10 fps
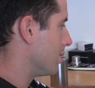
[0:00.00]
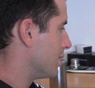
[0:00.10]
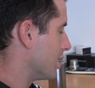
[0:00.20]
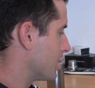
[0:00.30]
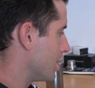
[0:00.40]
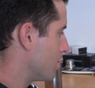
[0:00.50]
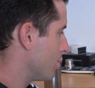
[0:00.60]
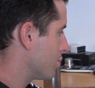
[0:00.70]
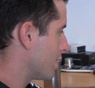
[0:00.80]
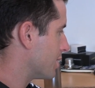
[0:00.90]
there's actually
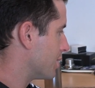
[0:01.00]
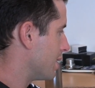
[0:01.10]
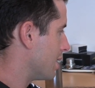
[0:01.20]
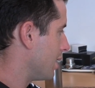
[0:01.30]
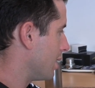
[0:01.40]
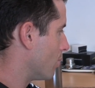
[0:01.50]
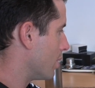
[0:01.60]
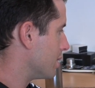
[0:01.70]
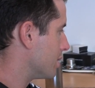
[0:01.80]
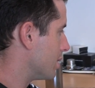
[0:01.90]
2 traces down here.
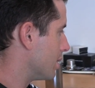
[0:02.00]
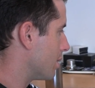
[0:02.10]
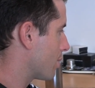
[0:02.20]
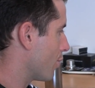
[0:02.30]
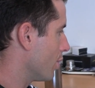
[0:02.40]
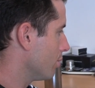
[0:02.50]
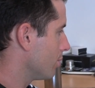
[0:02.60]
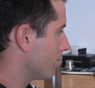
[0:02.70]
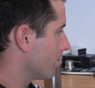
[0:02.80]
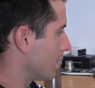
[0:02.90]
One is the throttle,
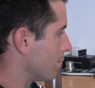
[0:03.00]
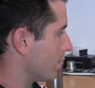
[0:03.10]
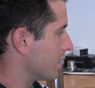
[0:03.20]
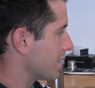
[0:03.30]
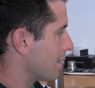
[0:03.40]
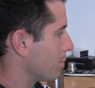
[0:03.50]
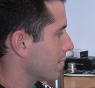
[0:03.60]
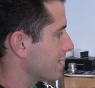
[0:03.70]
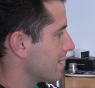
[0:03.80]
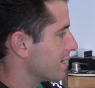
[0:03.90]
and when it's up
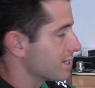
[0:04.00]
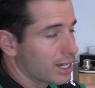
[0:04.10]
like that, that's